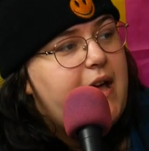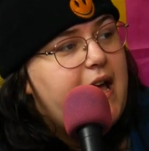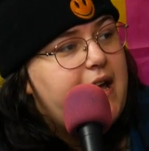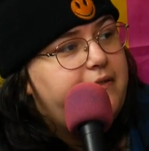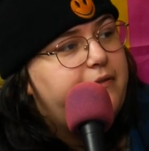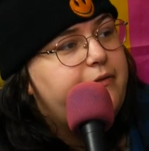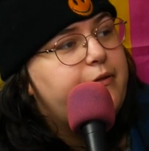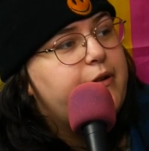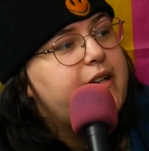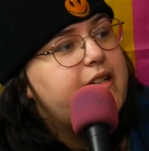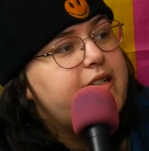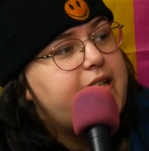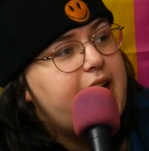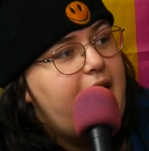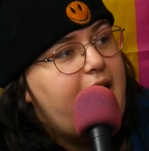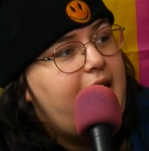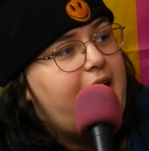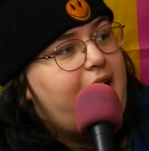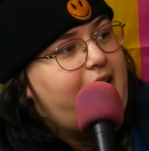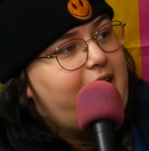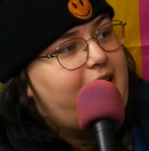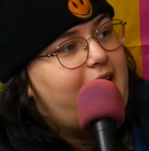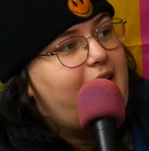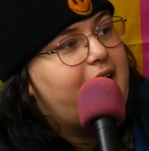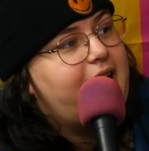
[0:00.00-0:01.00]
every
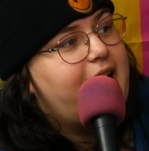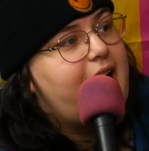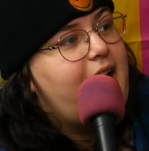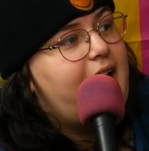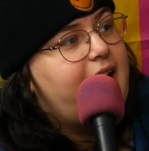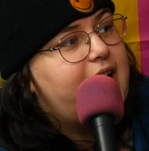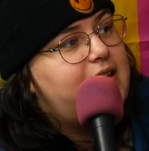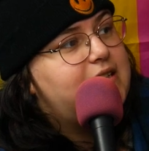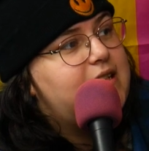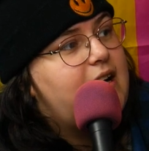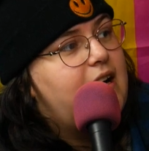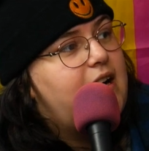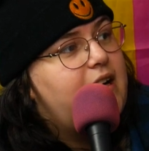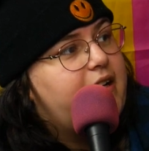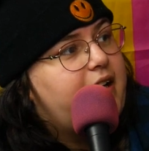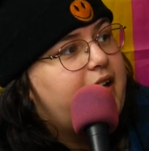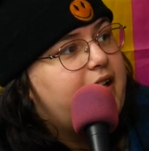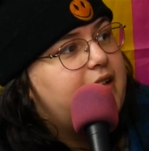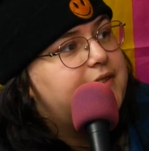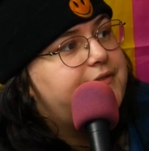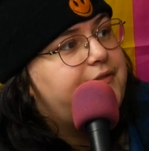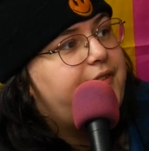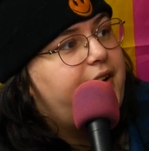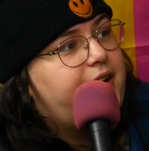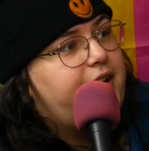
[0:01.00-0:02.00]
day, a guy is honking
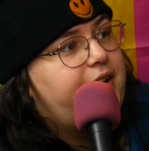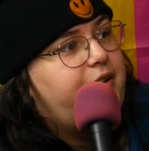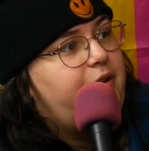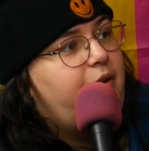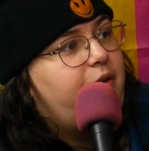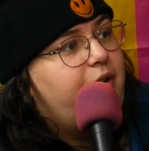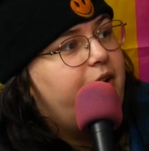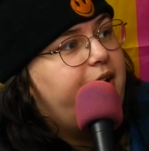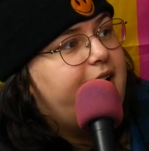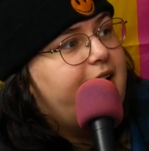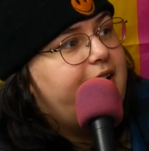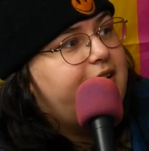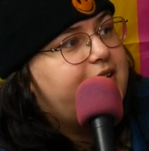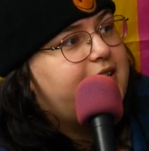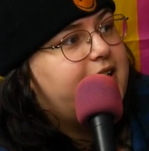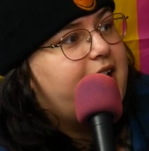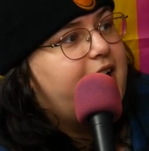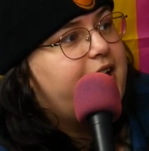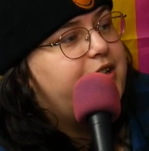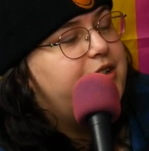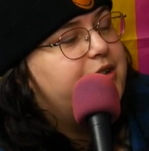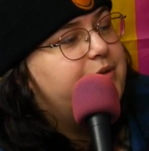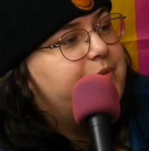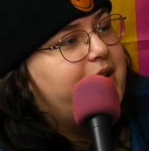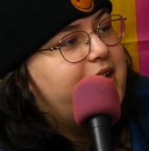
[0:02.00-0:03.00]
his fucking horn
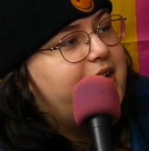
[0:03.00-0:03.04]
outside your